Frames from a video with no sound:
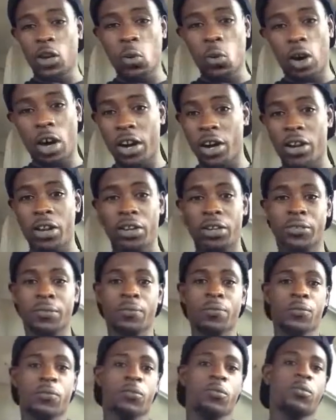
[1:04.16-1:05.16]
the word.
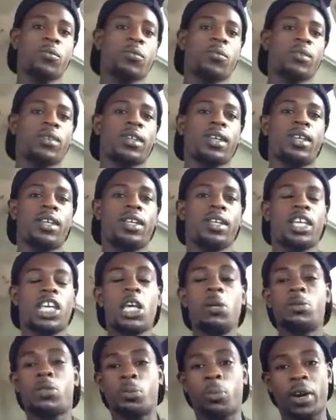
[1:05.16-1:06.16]

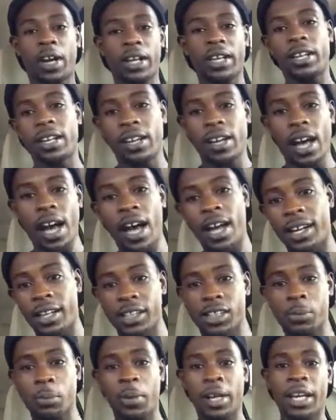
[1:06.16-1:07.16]
Keep spreading the
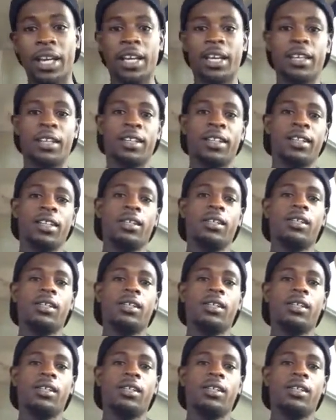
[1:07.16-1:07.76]
knowledge, man.